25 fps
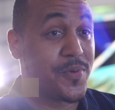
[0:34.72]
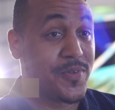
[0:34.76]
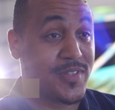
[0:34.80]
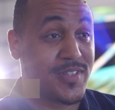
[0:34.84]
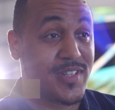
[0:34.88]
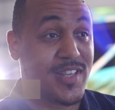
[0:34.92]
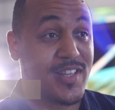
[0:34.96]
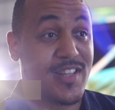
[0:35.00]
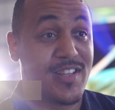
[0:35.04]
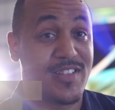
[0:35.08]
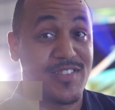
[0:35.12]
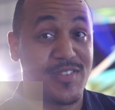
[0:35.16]
put
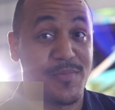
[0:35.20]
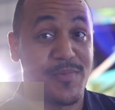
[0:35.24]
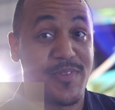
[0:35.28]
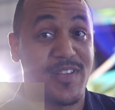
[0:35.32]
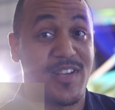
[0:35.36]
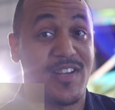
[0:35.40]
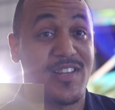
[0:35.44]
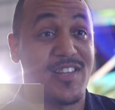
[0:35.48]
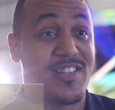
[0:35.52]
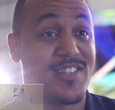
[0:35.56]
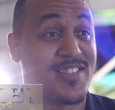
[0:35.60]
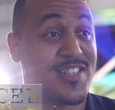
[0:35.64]
together
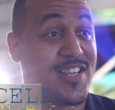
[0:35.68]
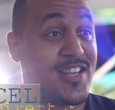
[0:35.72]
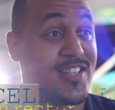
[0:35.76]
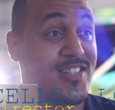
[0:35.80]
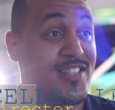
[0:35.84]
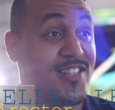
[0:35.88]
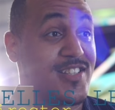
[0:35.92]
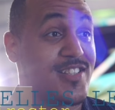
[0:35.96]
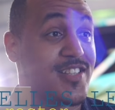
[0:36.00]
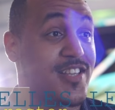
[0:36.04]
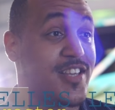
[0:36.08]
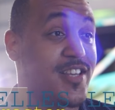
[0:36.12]
something on this side
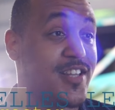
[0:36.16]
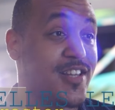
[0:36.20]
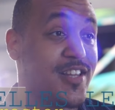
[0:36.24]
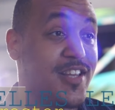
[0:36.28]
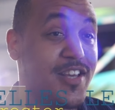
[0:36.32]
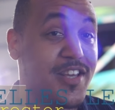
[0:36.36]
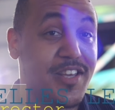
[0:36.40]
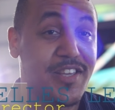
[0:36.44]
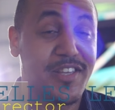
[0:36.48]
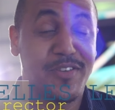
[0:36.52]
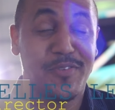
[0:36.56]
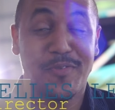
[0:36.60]
of the scale.
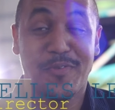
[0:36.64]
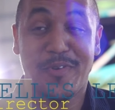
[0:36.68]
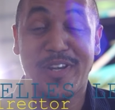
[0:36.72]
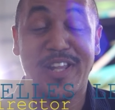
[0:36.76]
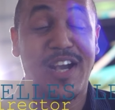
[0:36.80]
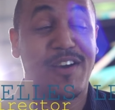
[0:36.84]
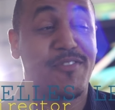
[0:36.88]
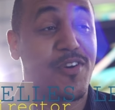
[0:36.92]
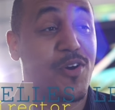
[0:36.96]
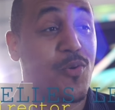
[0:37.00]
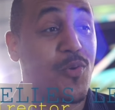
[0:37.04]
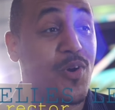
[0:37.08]

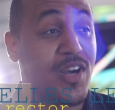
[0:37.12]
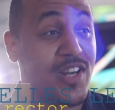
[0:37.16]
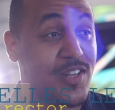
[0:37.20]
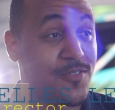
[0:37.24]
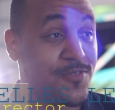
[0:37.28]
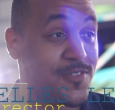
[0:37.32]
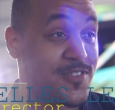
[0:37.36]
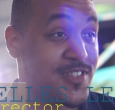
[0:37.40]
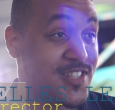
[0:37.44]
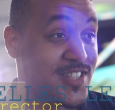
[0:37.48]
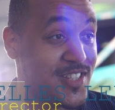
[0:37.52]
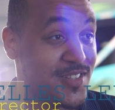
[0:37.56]
When you have a
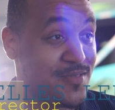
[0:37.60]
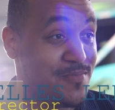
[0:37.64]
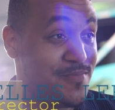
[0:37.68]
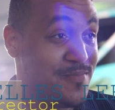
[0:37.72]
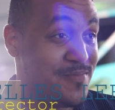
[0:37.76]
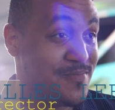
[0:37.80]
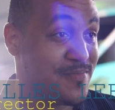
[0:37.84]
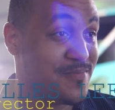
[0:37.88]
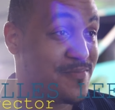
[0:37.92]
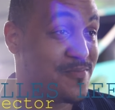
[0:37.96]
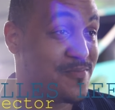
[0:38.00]
wonderful team,